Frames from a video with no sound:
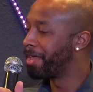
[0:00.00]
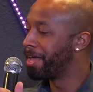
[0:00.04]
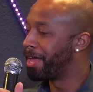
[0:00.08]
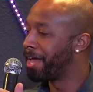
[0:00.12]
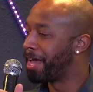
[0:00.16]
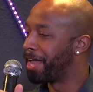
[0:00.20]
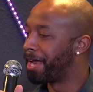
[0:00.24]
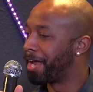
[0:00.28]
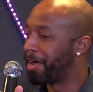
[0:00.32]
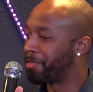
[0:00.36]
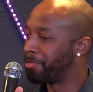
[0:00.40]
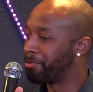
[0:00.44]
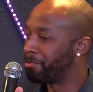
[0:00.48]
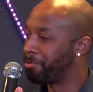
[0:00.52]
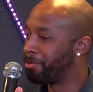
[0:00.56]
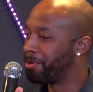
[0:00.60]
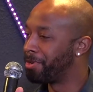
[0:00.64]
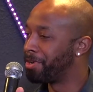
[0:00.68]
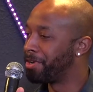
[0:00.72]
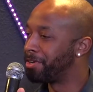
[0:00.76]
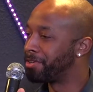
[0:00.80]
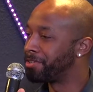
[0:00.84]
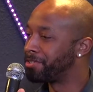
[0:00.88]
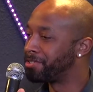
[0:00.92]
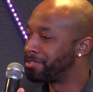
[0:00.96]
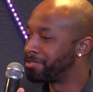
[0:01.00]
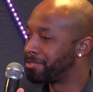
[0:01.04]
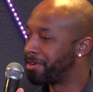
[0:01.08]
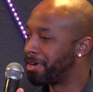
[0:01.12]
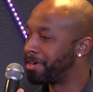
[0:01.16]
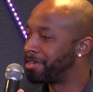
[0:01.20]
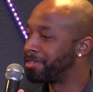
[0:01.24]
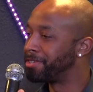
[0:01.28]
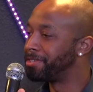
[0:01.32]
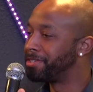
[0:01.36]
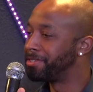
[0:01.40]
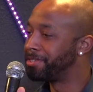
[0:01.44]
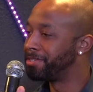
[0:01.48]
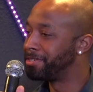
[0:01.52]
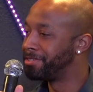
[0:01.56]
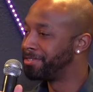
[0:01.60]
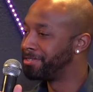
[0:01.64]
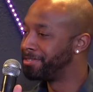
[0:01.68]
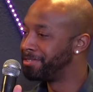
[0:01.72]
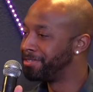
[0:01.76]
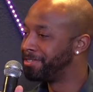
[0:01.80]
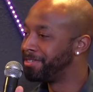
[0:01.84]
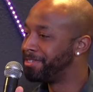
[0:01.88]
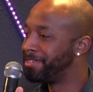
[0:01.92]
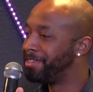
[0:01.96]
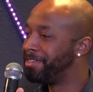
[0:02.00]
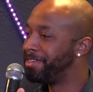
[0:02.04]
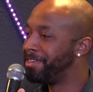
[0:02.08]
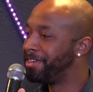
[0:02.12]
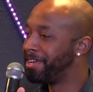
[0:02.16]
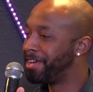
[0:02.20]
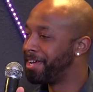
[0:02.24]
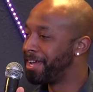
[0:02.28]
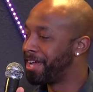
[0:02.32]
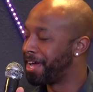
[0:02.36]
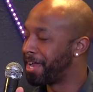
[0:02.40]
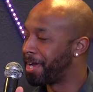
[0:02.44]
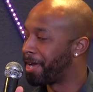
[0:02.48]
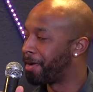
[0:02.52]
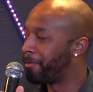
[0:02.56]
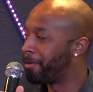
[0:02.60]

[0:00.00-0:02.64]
And I threw it in her trunk, and